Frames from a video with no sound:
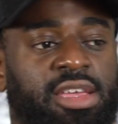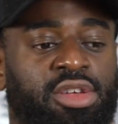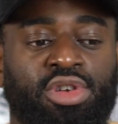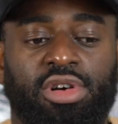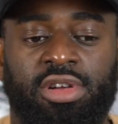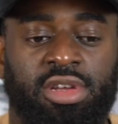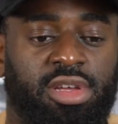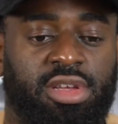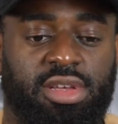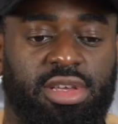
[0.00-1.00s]
you're not
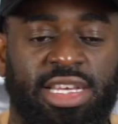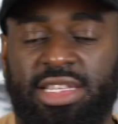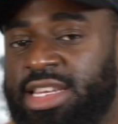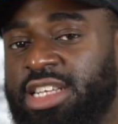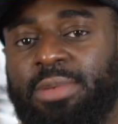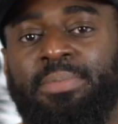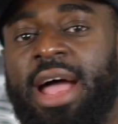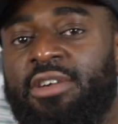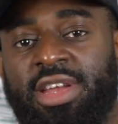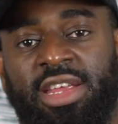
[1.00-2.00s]
gonna it, it, doesn't
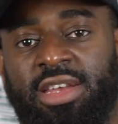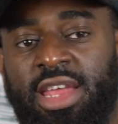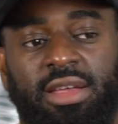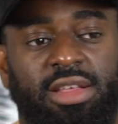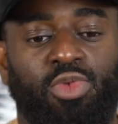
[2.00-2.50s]
matter at the end of the day.